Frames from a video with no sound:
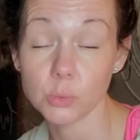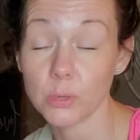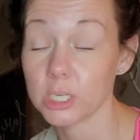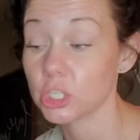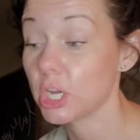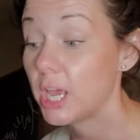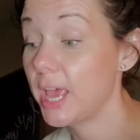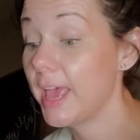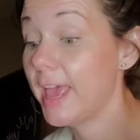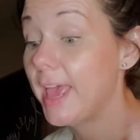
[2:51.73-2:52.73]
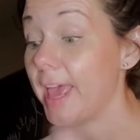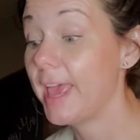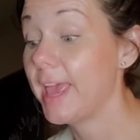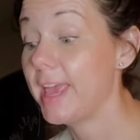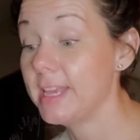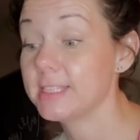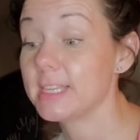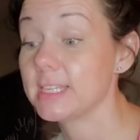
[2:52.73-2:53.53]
which is the